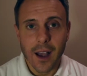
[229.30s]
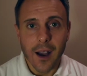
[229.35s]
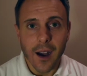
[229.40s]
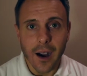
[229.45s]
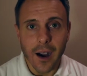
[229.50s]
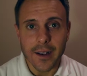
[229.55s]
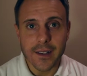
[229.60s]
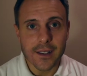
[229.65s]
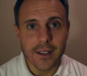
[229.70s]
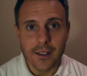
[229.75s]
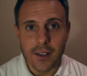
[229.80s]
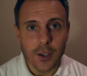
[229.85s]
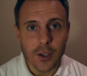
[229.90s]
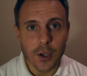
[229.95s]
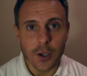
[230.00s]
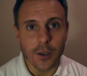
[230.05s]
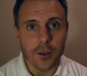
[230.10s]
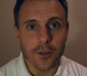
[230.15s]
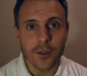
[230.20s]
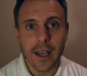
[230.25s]
I
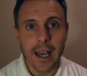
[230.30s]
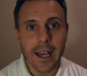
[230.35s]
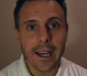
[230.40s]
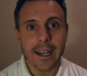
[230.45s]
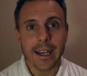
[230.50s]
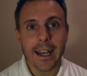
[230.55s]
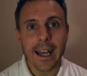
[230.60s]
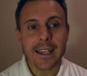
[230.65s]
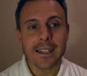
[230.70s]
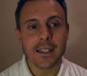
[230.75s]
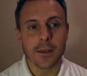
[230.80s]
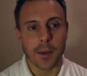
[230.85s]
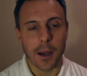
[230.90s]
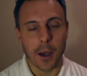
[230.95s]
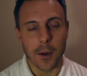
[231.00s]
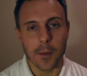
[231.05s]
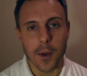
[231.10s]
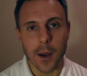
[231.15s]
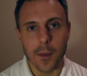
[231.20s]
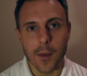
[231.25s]
couldn't have cared less
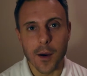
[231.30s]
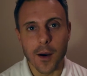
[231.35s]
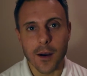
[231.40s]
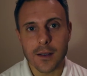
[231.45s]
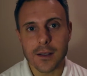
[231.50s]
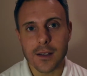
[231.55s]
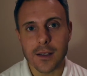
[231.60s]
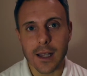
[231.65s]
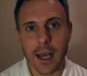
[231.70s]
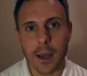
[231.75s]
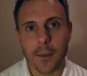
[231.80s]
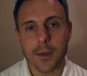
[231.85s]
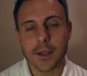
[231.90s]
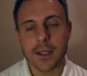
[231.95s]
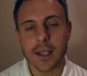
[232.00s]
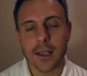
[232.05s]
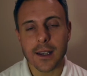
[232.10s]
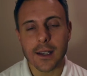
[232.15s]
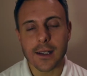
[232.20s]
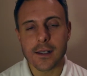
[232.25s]
about my marks at that
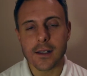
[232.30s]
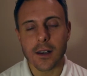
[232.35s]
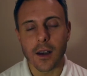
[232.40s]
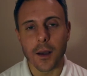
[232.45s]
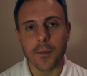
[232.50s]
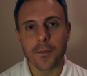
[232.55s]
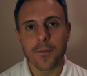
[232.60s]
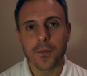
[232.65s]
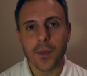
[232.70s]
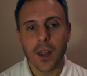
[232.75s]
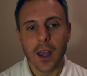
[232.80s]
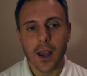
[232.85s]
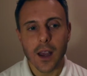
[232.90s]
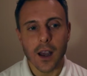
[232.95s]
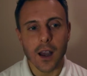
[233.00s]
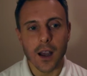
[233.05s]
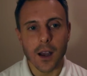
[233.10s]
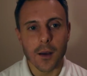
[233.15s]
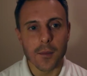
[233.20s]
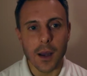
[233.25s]
particular time,
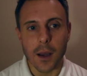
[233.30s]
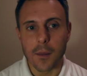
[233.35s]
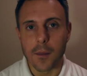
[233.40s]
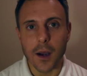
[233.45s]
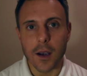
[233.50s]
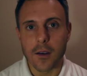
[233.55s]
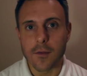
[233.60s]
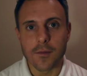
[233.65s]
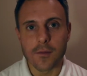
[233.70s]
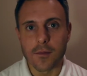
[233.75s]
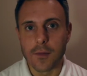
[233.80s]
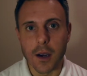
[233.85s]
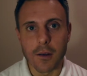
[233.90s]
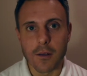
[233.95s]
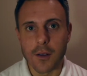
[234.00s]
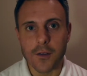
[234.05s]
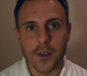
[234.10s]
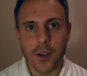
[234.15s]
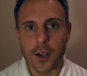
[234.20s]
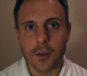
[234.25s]
and my
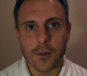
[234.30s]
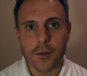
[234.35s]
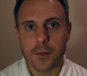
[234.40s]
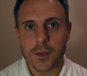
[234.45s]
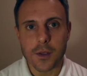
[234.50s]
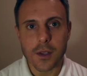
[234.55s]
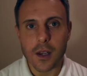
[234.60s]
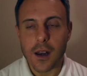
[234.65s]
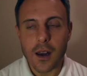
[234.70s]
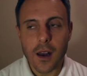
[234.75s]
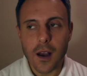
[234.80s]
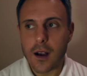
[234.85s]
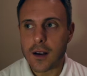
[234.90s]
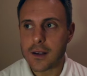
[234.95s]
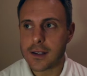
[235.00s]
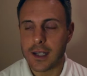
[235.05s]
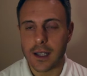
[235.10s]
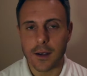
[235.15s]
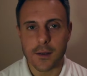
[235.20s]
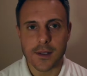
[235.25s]
review was the
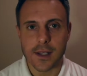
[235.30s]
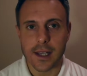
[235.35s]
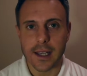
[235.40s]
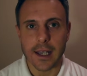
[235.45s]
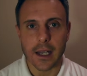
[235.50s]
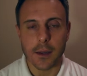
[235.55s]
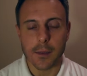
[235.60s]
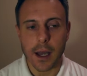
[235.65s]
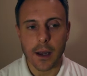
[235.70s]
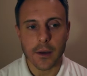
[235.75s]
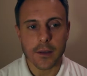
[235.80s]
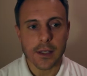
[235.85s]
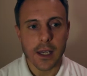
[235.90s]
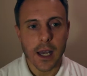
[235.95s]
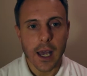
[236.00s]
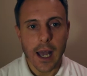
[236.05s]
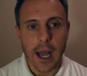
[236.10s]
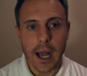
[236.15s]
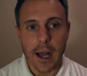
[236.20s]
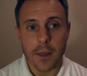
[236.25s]
last thing I was thinking about.
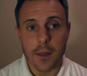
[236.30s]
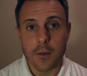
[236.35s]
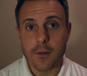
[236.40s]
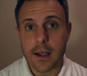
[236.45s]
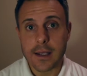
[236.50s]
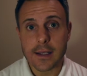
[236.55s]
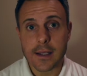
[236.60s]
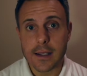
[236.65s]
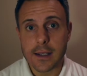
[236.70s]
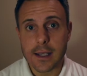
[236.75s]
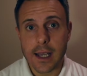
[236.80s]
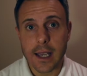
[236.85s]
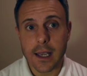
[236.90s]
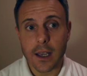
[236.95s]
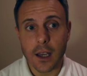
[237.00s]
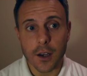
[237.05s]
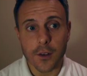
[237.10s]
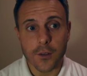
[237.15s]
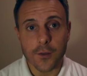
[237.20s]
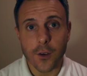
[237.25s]
And the rest of the day
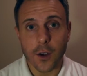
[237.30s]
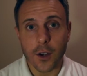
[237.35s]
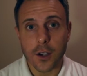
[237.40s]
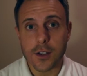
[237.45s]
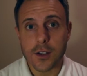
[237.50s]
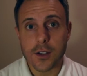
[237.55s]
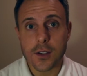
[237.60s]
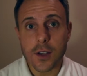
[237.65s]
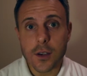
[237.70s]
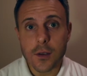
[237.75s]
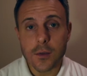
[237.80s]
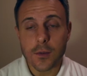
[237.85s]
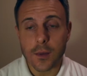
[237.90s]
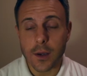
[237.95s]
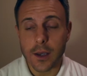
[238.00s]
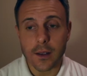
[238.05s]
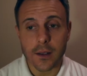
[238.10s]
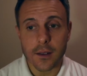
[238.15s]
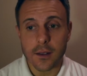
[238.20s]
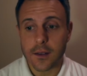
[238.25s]
kind of followed suit
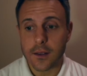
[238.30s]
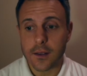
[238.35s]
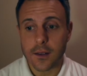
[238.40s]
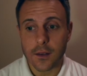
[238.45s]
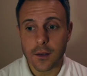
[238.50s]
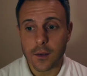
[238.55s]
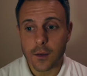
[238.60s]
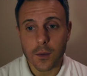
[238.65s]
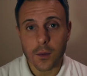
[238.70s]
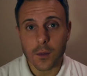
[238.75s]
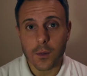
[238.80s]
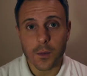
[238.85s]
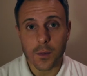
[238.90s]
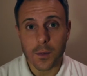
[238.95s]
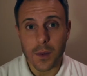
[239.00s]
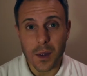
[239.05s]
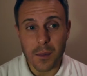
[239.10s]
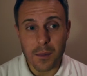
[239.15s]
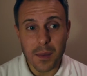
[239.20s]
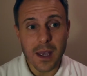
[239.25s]
with
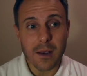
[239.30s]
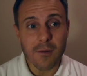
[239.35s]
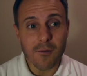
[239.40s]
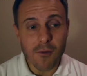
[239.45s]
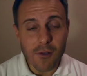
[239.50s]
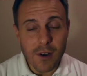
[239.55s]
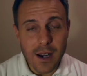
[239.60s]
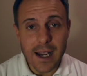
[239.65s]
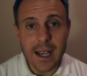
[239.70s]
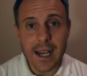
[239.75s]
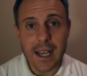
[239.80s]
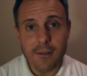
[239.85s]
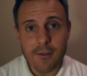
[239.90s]
being really,